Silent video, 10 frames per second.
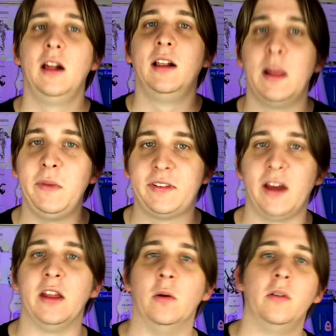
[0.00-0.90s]
Let me
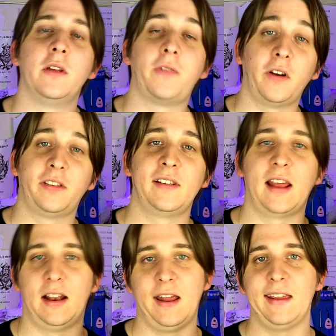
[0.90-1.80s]
tell you. The first thing that
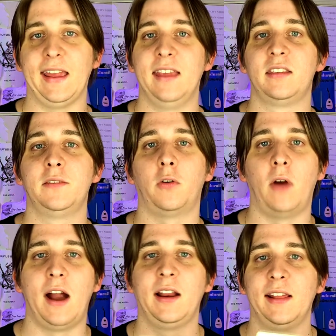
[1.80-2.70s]
I like is the
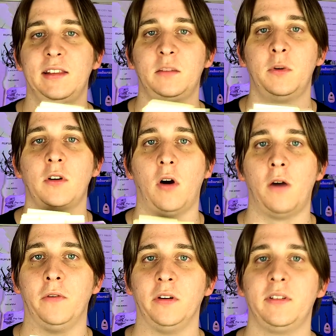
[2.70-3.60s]
variety that this book
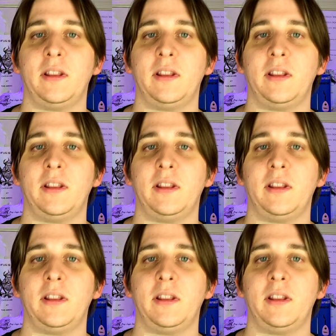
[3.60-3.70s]
offers.